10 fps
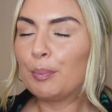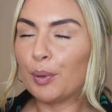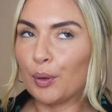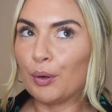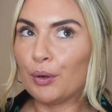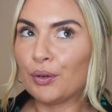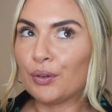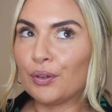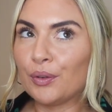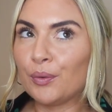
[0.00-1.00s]
But
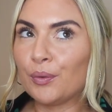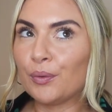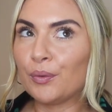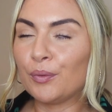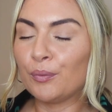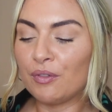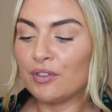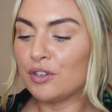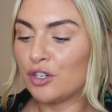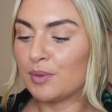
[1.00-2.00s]
with
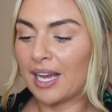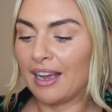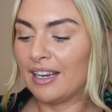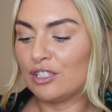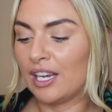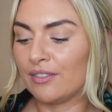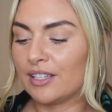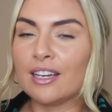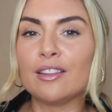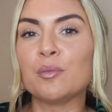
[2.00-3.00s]
YouTubes, I literally have
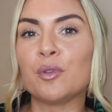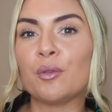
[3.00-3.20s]
to edit them,